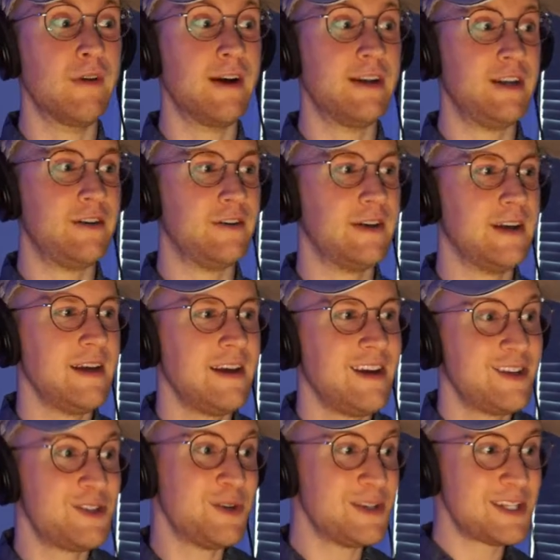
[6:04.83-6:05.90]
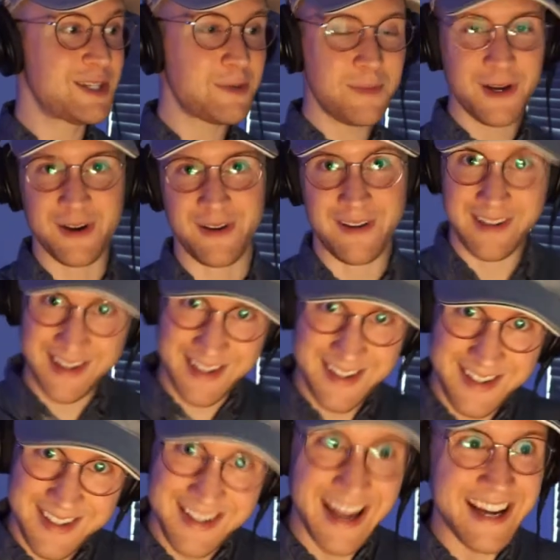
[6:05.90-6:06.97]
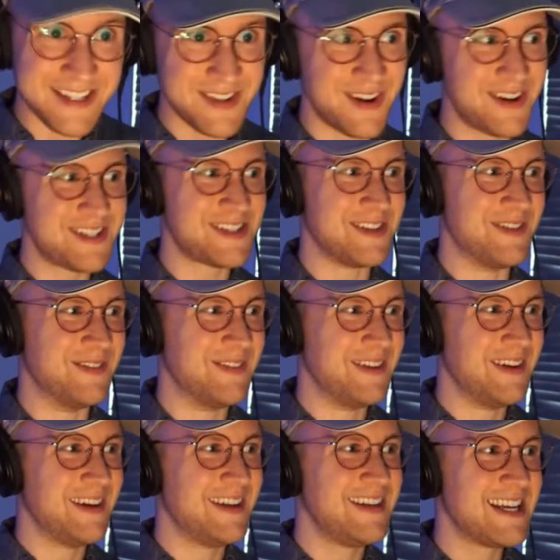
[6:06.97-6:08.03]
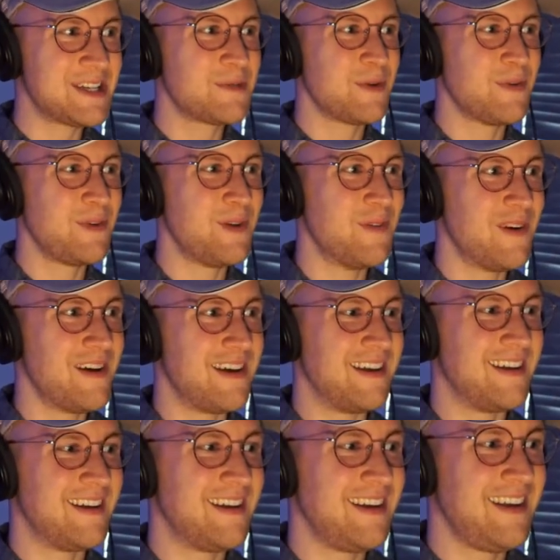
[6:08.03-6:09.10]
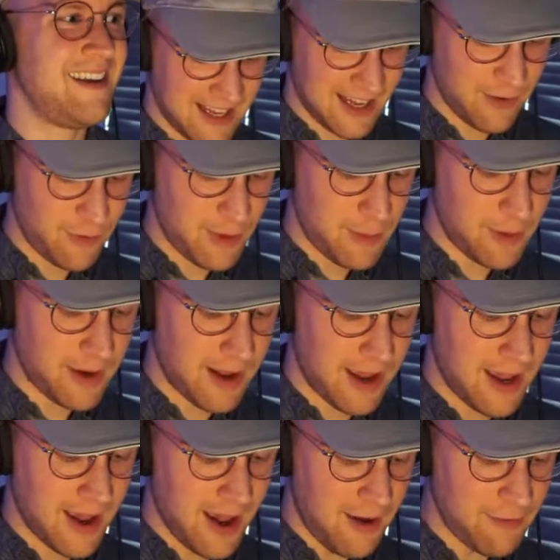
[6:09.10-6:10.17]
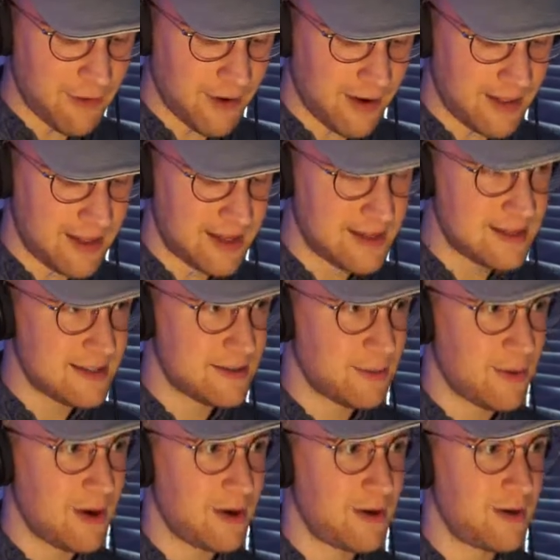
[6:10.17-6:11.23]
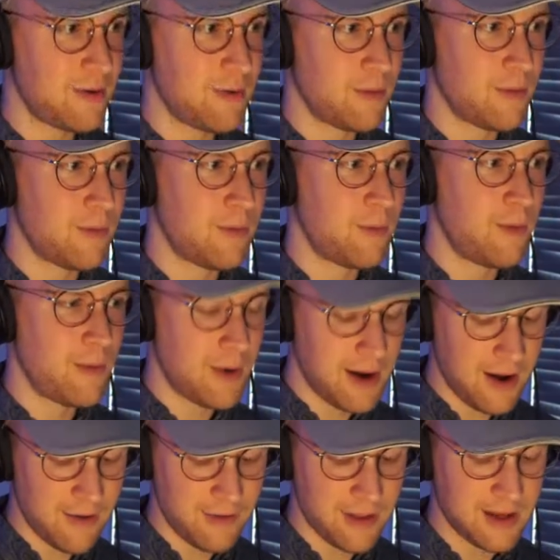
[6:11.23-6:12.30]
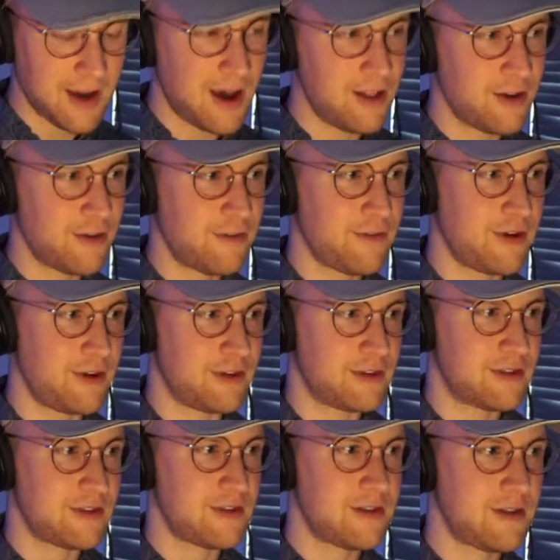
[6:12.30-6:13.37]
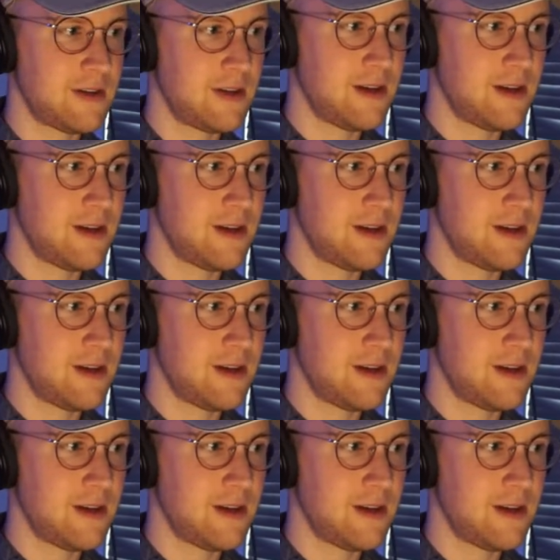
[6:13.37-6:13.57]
on you. So it disappeared. That's awesome. That's what we want. If we put a hover on this, well, we want to hover the color first.